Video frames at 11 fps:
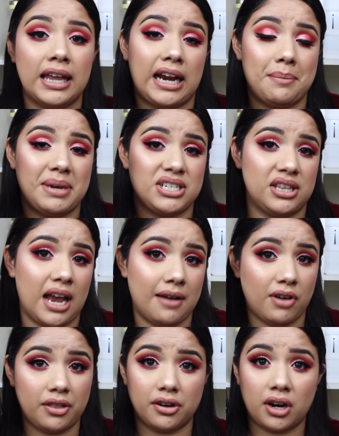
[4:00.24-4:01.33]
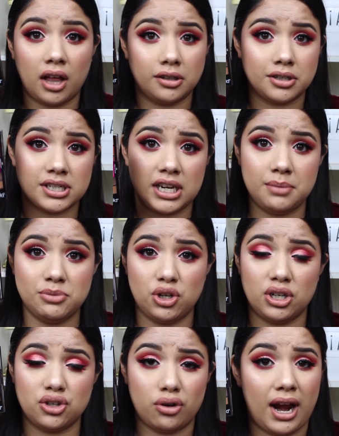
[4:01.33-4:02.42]
Like I mentioned, they have other color schemes you
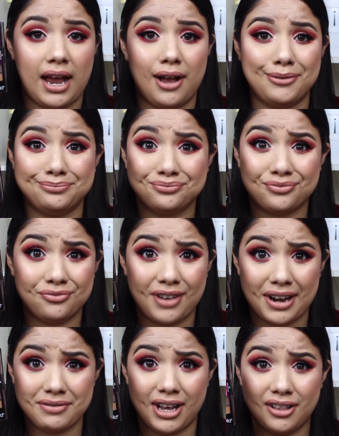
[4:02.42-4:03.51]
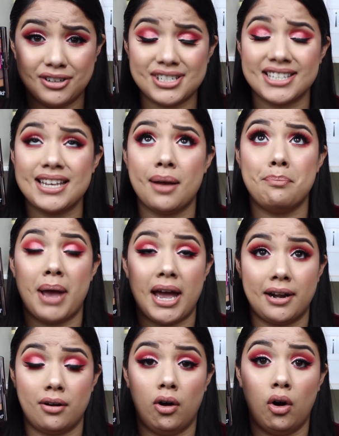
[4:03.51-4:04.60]
can try out. $5, that's not
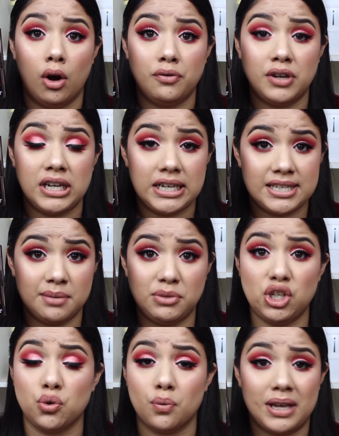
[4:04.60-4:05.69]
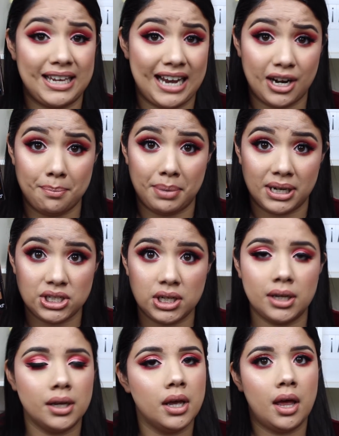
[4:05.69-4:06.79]
bad at all. If you need something, you're really on a
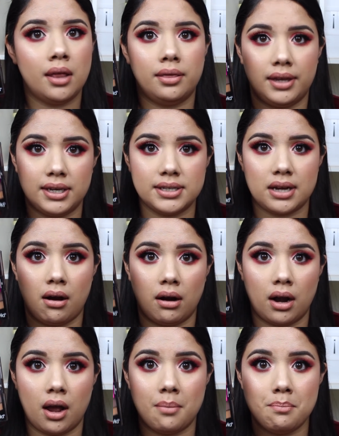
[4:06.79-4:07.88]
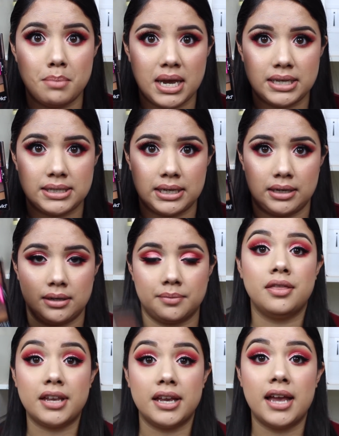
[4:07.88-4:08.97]
budget, these are amazing.
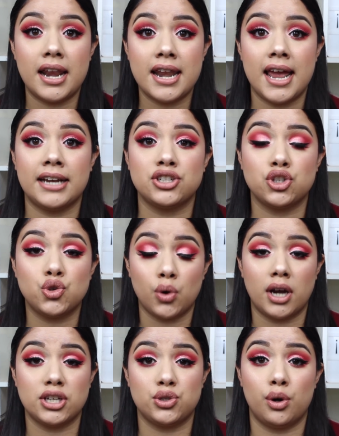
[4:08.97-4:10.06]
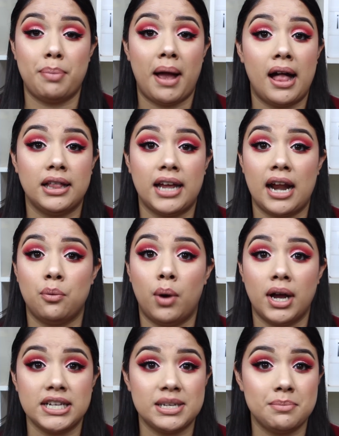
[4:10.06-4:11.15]
The next drugstore palette I
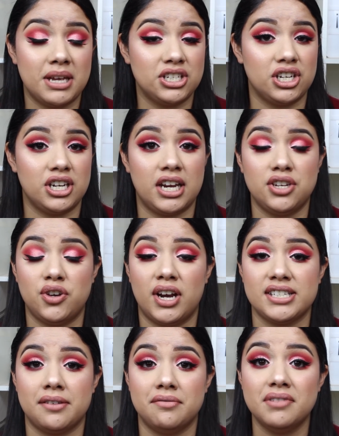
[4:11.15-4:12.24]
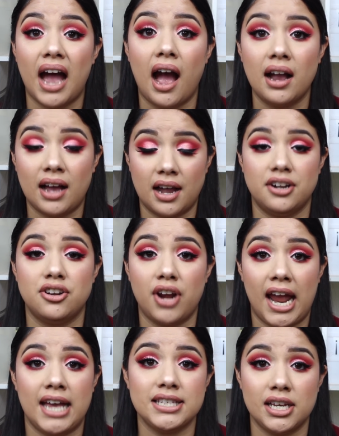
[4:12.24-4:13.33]
wanted to mention, in case you guys have not gotten your
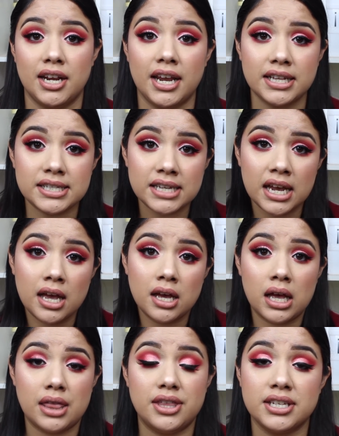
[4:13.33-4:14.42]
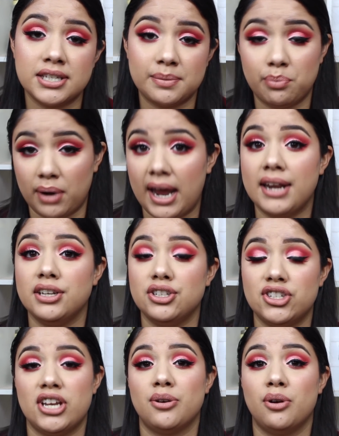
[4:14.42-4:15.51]
hands on it, this brand in
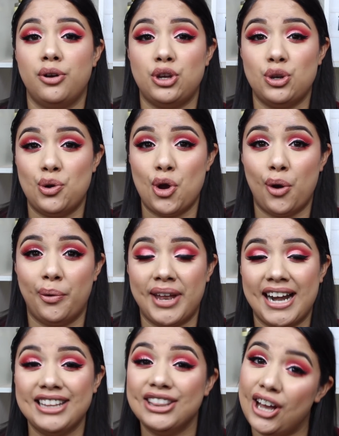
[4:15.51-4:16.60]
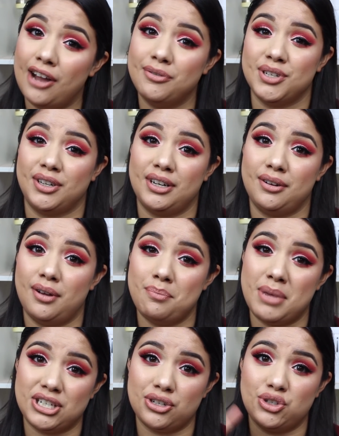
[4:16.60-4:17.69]
general, you know that I love, so I'm going to
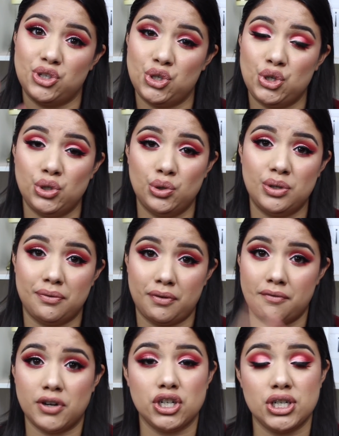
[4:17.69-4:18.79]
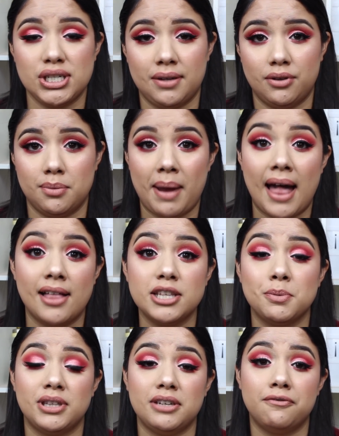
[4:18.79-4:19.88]
mention two different versions of their
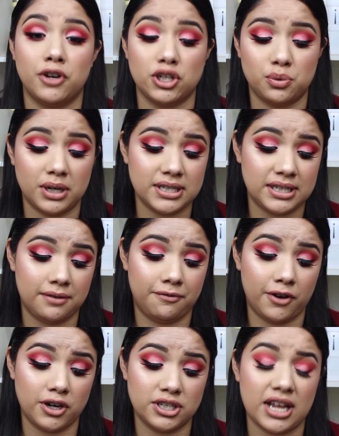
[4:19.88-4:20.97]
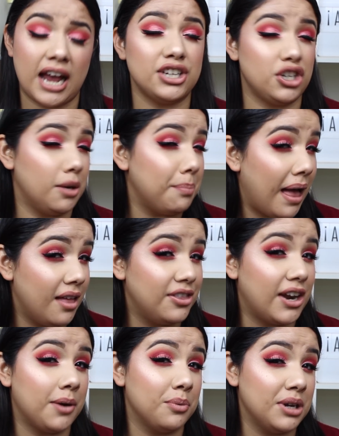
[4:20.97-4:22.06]
palettes, but the first one is the first eyeshadow palette
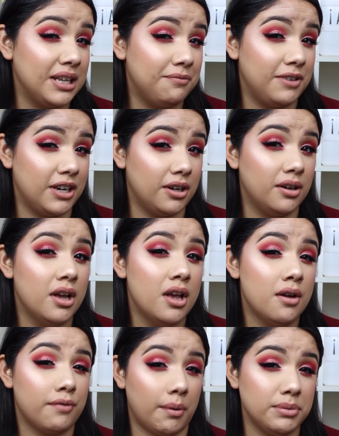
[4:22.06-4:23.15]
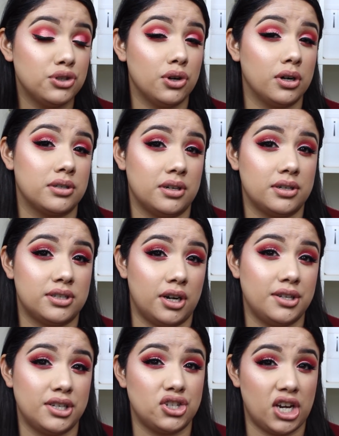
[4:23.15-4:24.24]
that I really feel from the drugstore
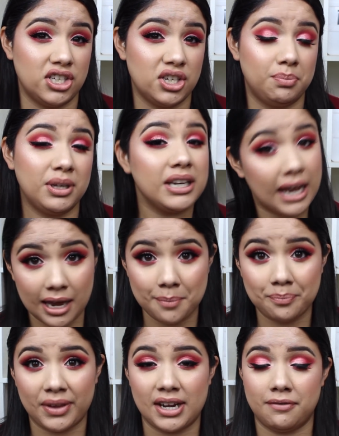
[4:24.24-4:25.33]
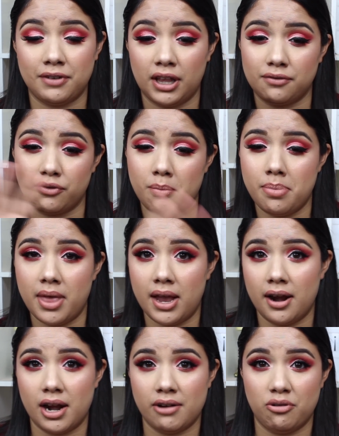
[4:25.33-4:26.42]
started to change up the game, and I feel like from
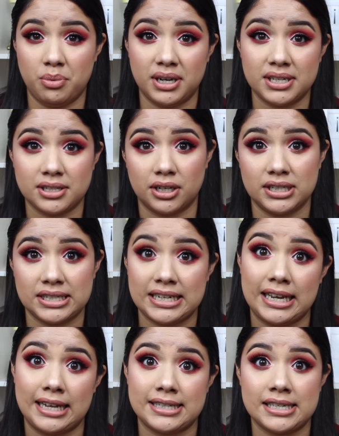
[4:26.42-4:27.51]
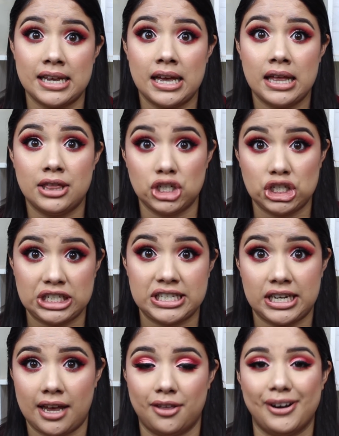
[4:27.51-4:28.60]
there everybody started to get their shit
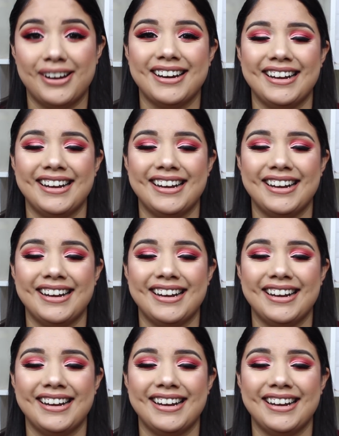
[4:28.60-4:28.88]
together.